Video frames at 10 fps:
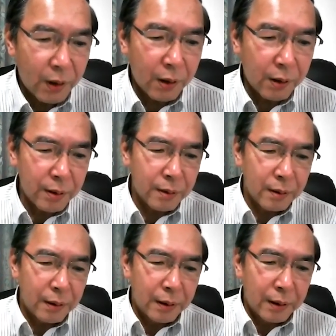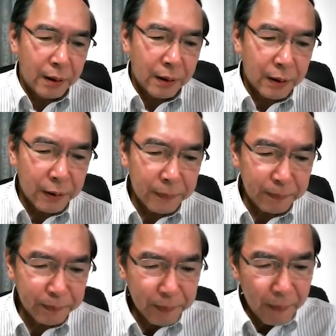Yes.
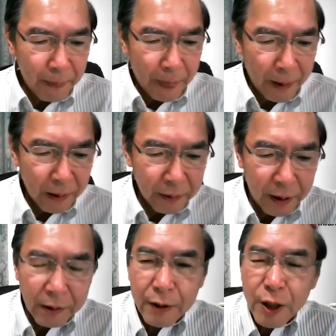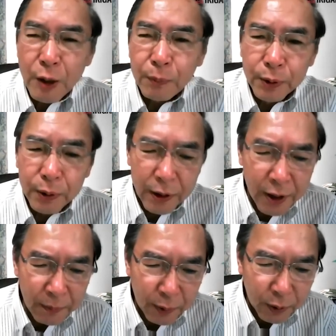Take an
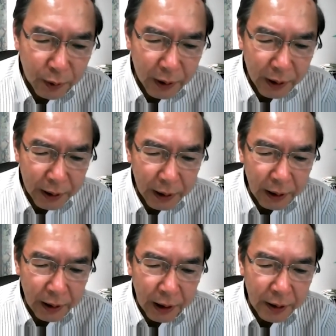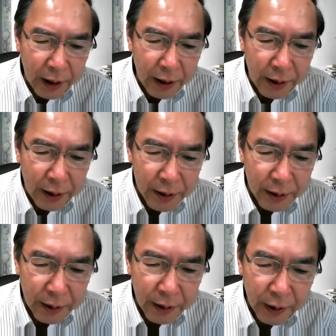example. In
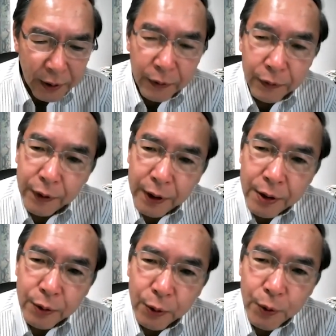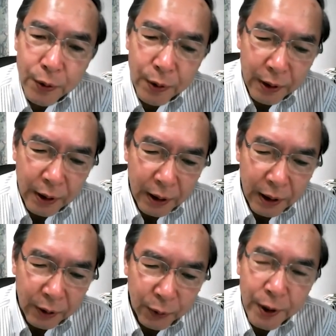1980s, free schools
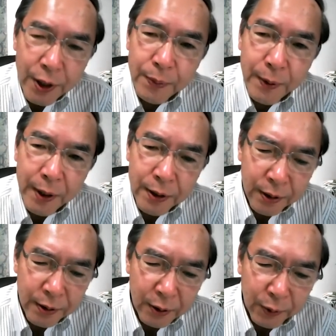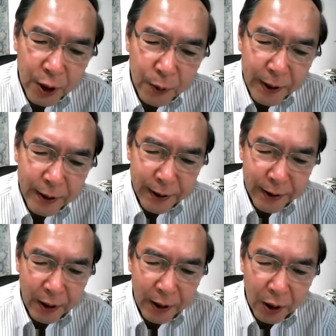and free
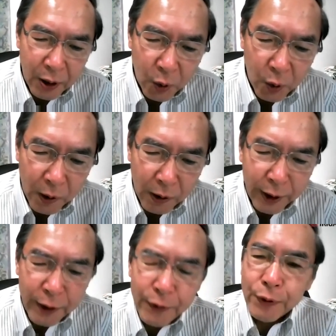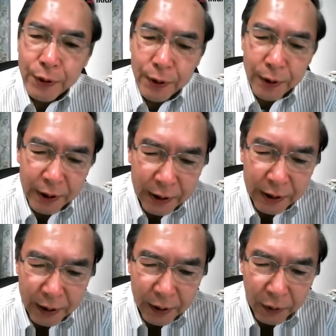spaces were refuge
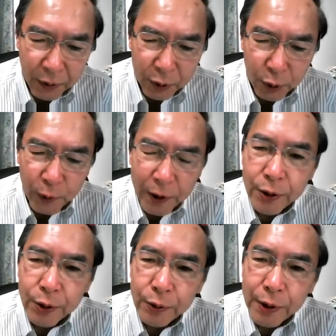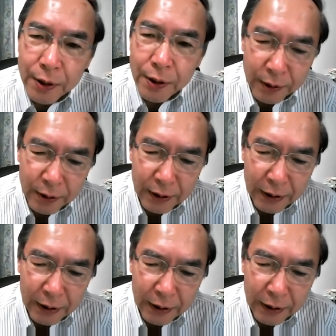for truant students.